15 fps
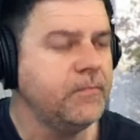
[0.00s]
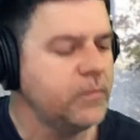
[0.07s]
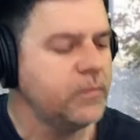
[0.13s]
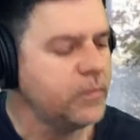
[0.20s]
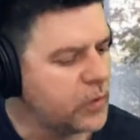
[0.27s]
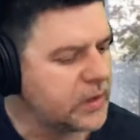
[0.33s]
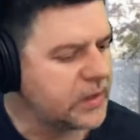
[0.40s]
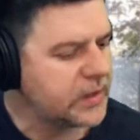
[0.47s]

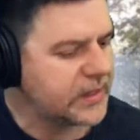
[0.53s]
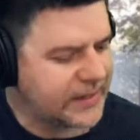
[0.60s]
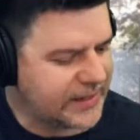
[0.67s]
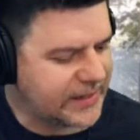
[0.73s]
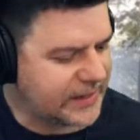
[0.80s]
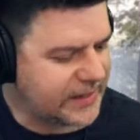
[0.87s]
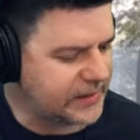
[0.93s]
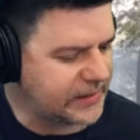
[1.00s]
What
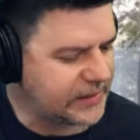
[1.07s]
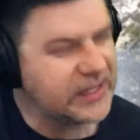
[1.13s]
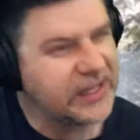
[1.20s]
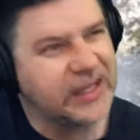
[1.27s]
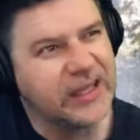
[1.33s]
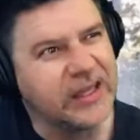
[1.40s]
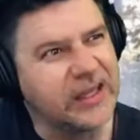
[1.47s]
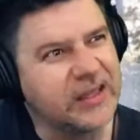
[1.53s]

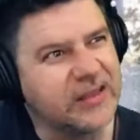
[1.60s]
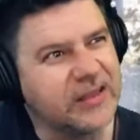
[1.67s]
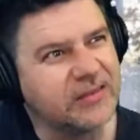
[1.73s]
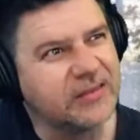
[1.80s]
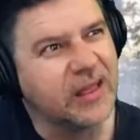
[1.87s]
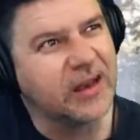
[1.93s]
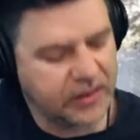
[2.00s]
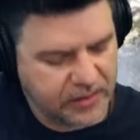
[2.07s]
key is
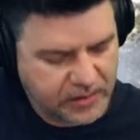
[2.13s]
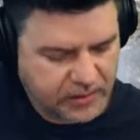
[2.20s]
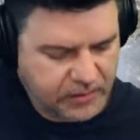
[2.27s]
that in?